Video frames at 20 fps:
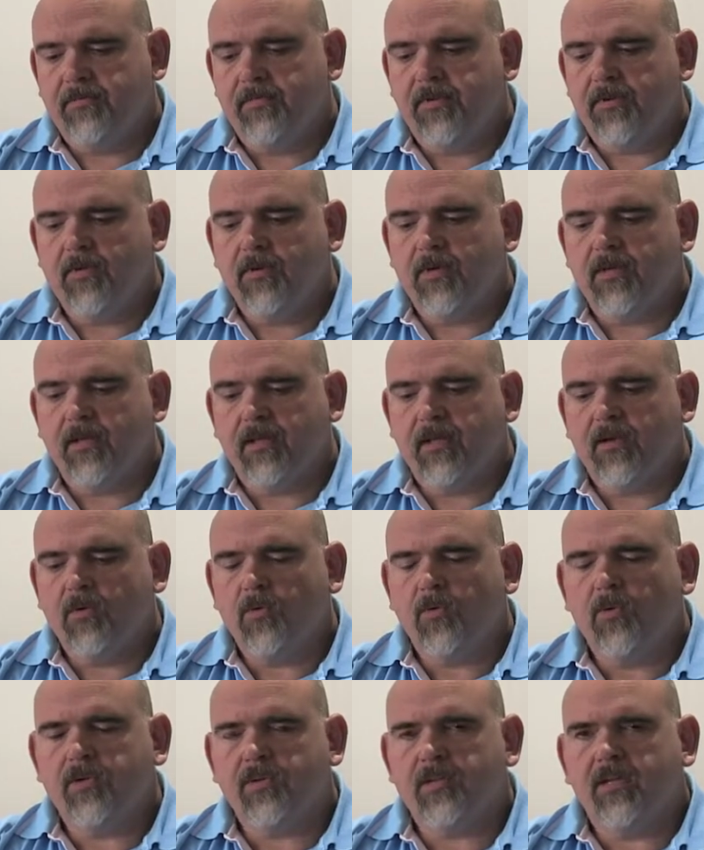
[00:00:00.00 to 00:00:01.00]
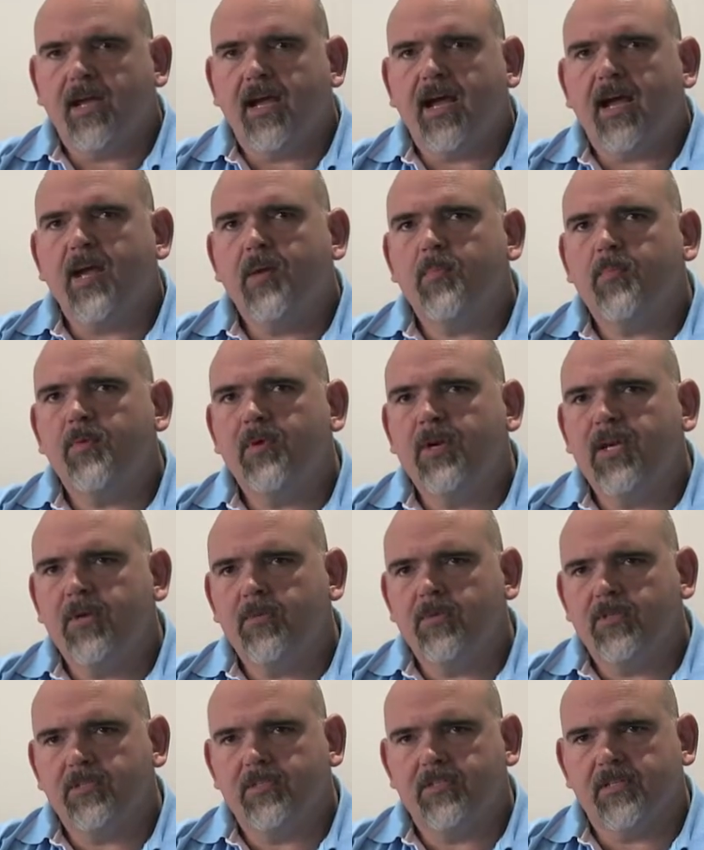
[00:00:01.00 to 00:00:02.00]
if you look, they call it the high
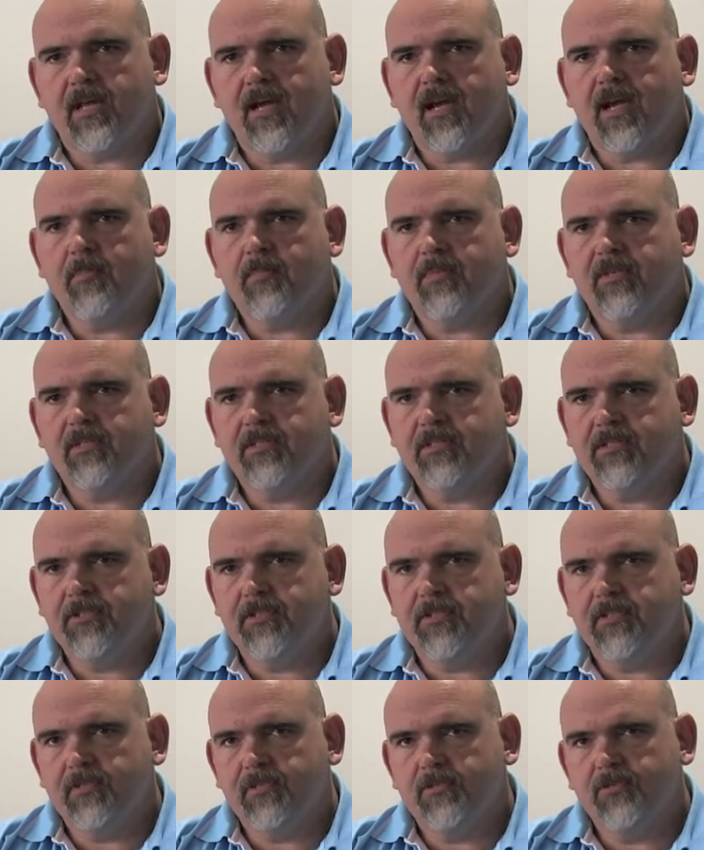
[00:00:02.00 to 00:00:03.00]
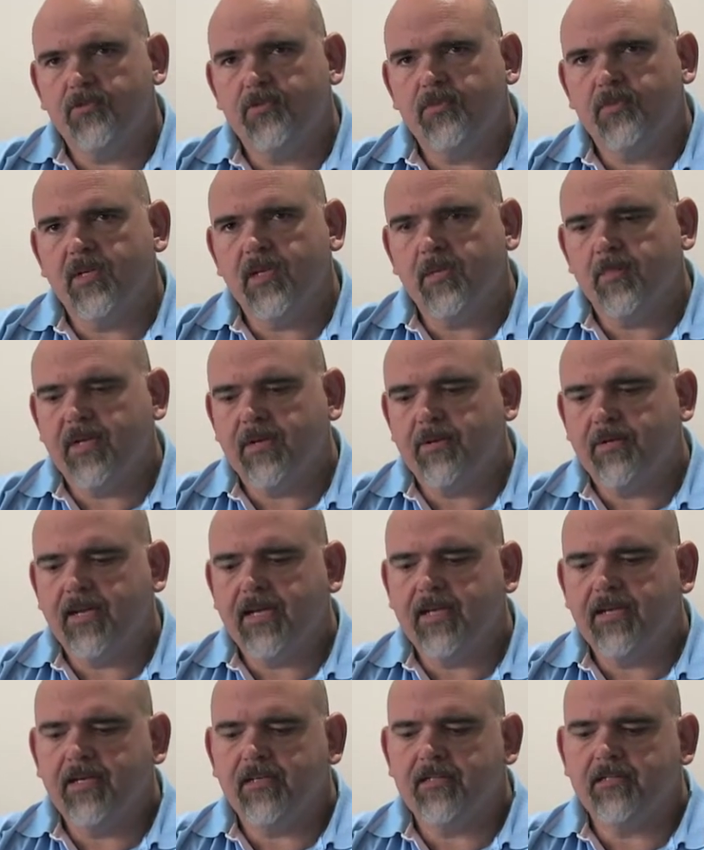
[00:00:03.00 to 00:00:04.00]
pre, which is the high precision 2mm
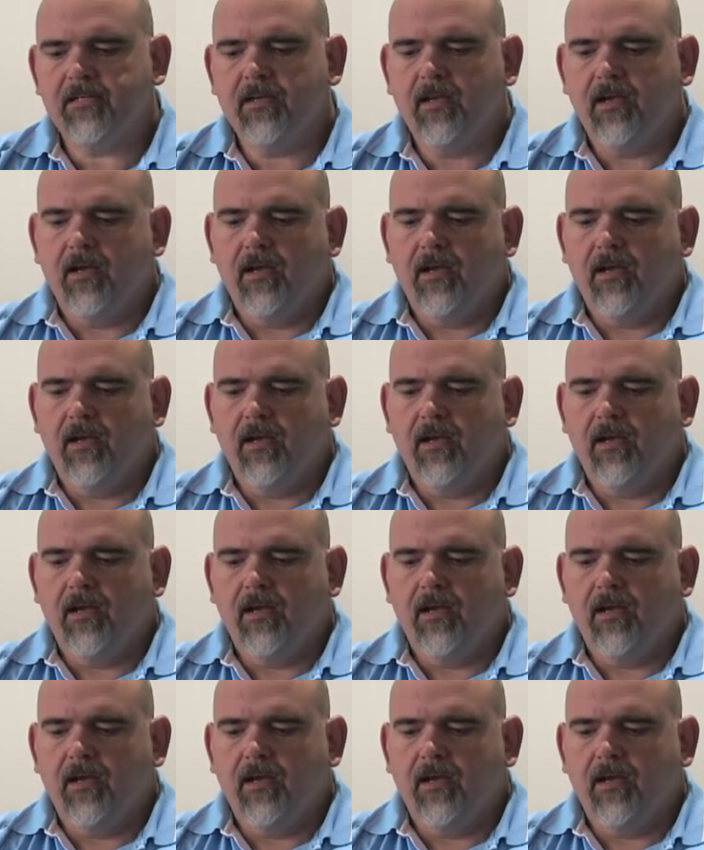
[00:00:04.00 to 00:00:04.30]
radius.